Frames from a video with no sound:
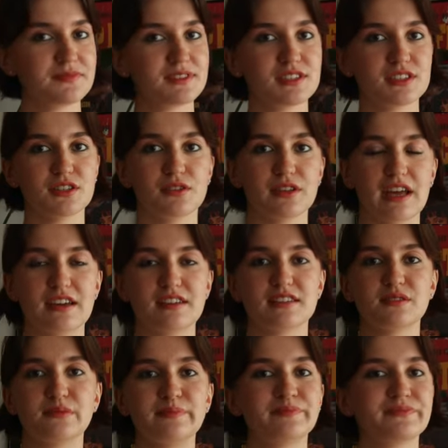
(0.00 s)
So
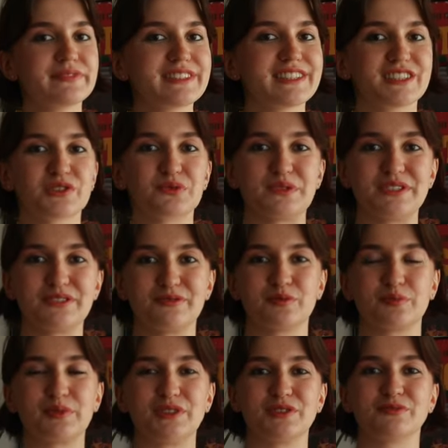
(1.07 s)
nice. Such a
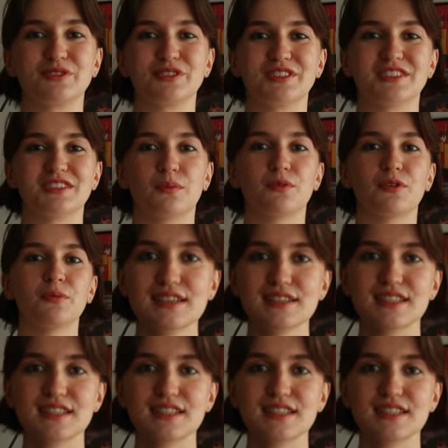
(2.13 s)
wonderful piece for the summer.